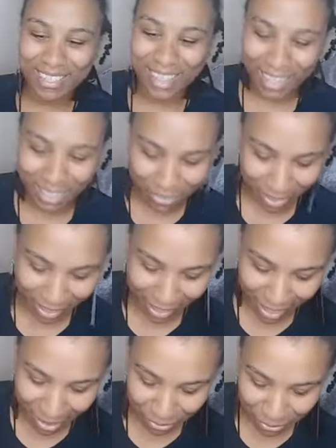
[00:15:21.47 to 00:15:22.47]
Thank you,
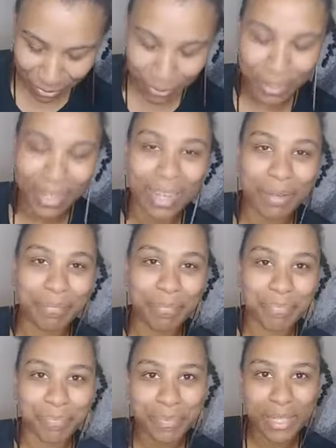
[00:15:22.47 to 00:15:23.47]
Ricole, for
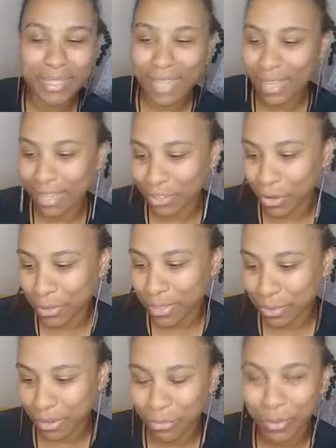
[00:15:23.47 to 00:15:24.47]
taking notes
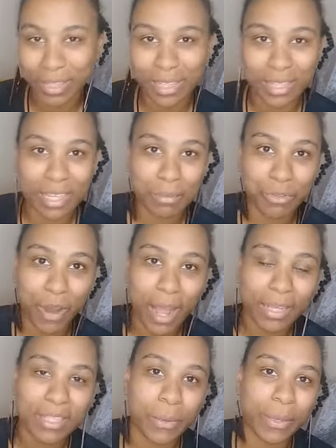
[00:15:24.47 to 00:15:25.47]
so everyone can keep
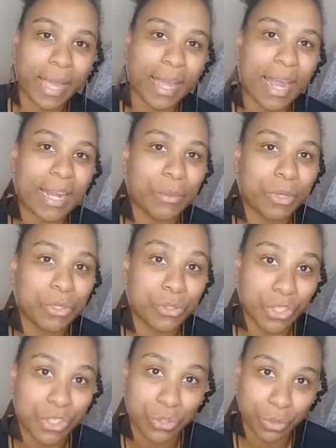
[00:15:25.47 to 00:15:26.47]
track. So again, anyone who's
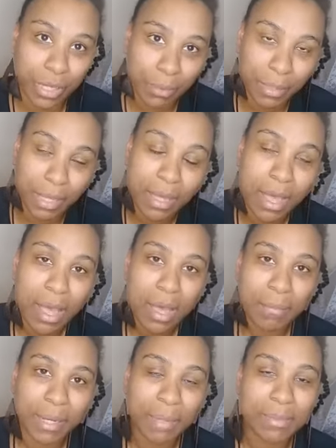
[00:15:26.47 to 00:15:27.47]
just joining me,
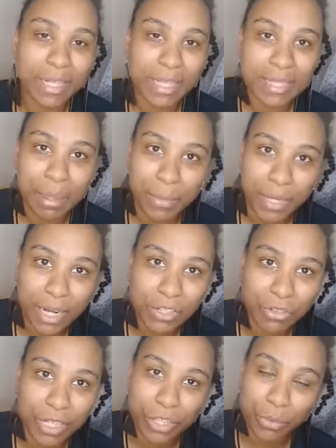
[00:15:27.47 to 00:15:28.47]
my name is Leah Salmon, The
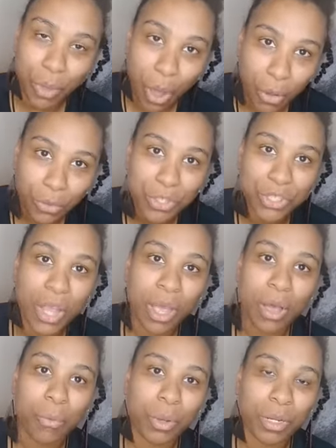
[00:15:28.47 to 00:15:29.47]
Naturally You Coach.
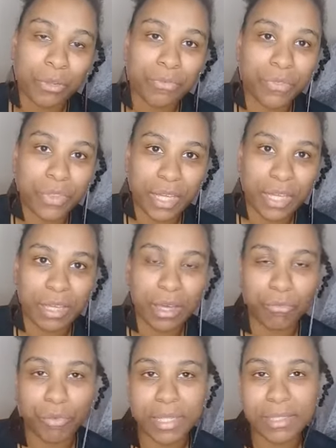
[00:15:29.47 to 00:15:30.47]
One of the
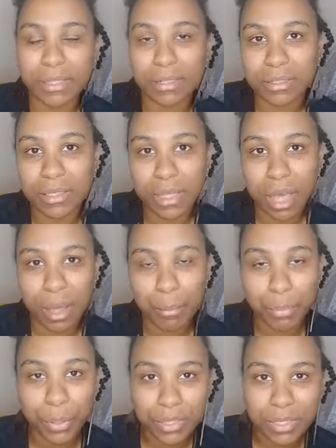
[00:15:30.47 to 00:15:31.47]
recent
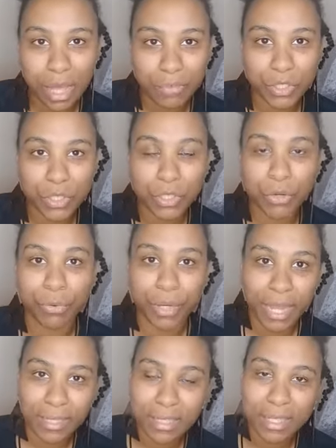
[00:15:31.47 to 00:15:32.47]
books that I've just
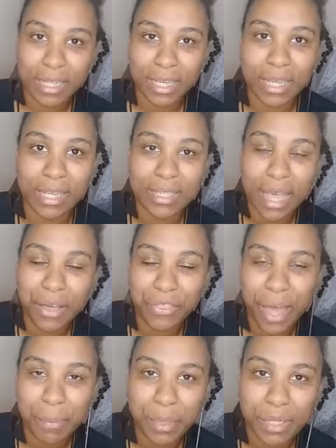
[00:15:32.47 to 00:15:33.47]
created is Health,
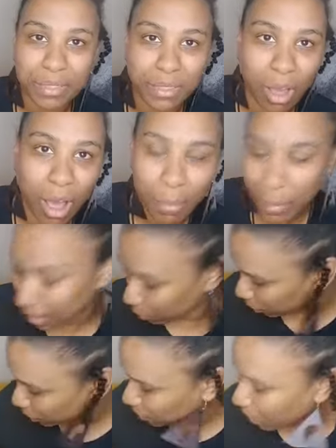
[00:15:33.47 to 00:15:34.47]
Happiness and Harmony,
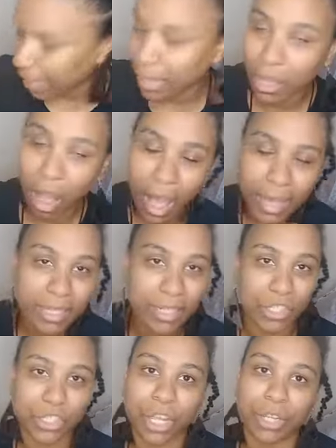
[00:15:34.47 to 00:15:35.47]
which is a
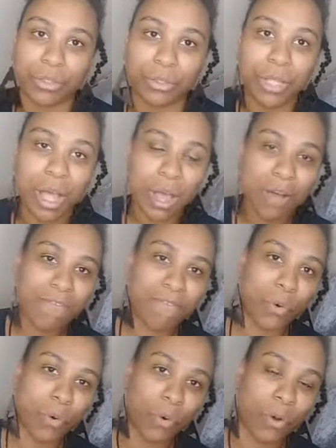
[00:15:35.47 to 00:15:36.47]
guided journal
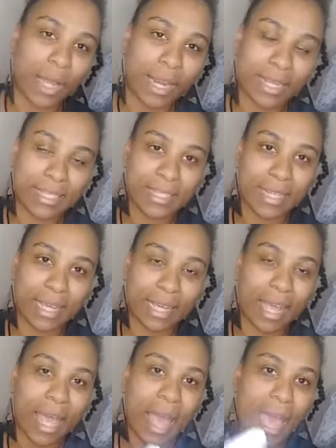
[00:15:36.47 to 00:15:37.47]
for holistic
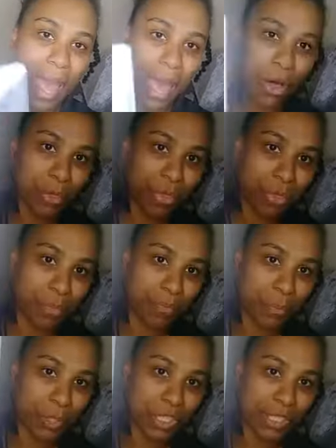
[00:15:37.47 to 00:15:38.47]
health,
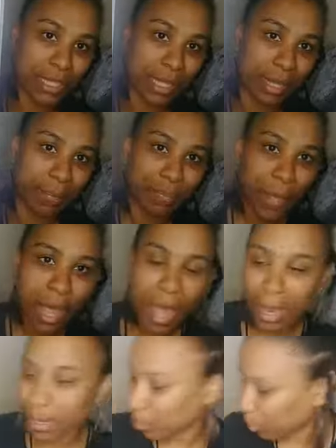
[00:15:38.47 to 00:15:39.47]
which is here.
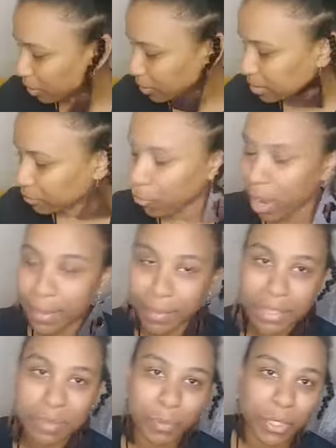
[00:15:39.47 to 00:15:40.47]
And in the process of writing
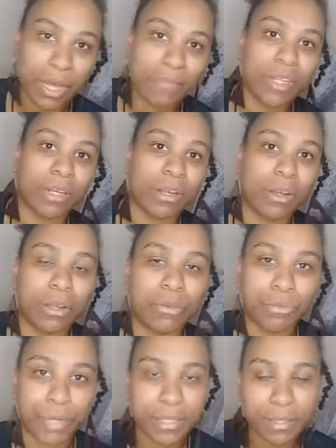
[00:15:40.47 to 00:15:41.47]
this book, I've done a lot
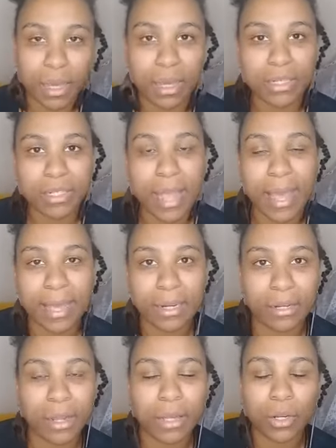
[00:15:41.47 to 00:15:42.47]
of research and
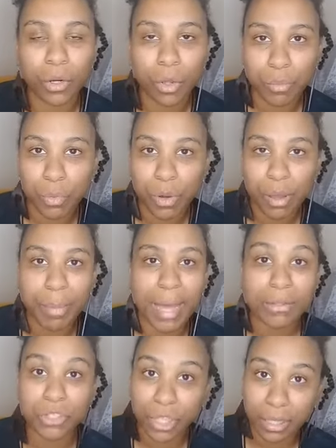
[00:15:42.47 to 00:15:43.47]
learned a lot more
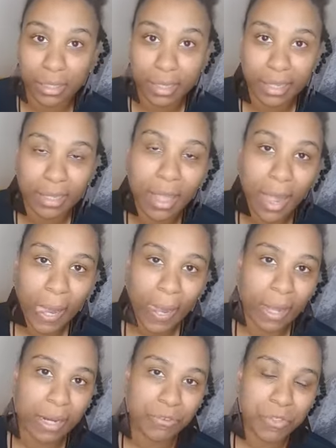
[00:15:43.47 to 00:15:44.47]
about journaling.
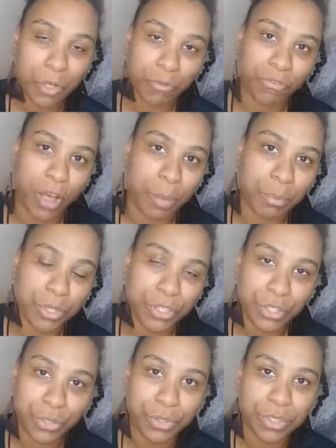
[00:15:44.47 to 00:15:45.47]
And I've so far
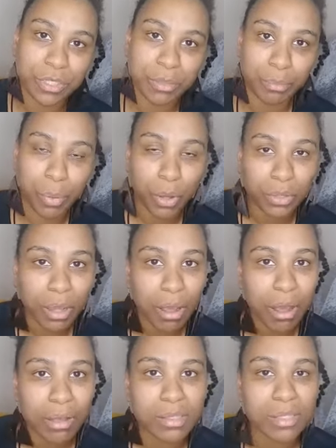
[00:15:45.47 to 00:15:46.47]
produced some
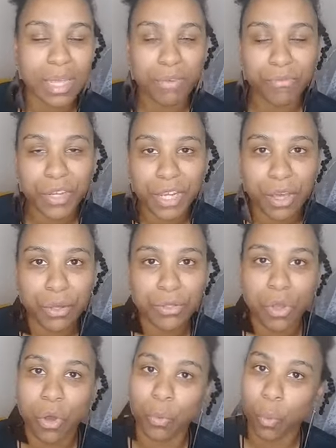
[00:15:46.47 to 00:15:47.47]
podcasts and videos
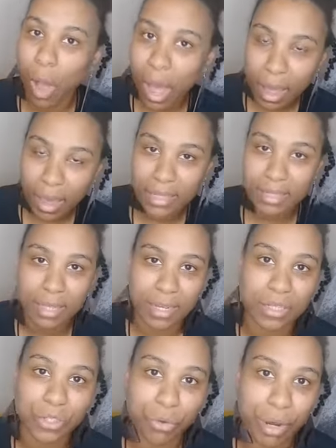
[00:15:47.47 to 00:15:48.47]
on why I
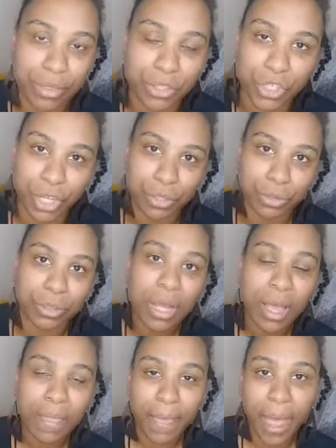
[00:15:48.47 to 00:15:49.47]
decided to create the journal,
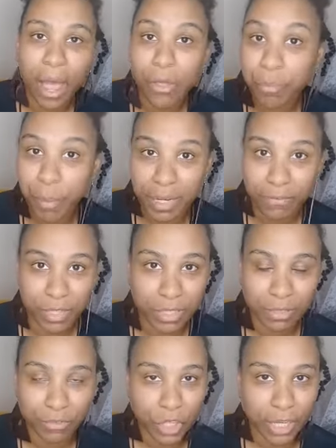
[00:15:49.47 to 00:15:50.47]
the health benefits
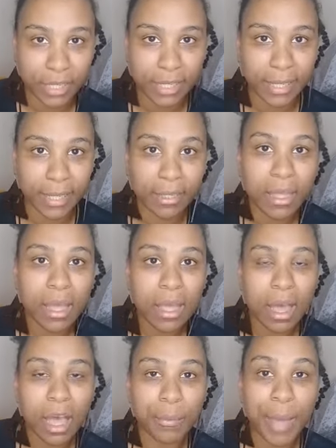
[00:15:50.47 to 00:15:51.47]
of journaling,
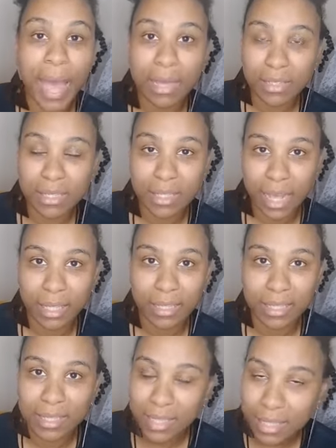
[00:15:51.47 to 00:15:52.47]
how to stay
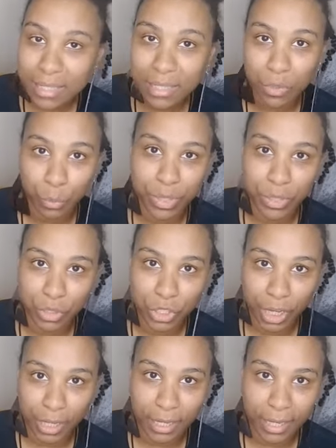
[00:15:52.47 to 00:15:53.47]
consistent with your
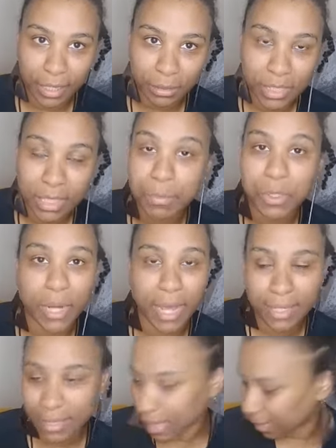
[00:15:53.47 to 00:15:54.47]
journaling, tips on how
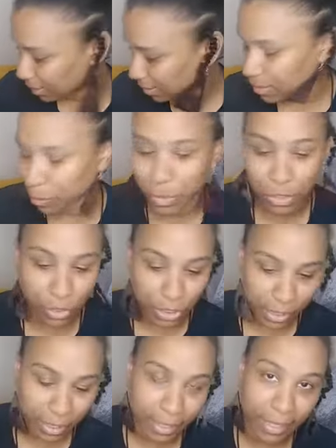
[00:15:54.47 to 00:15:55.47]
to stay consistent with your
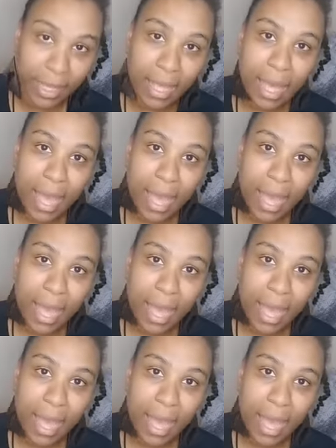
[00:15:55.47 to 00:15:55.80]
journaling.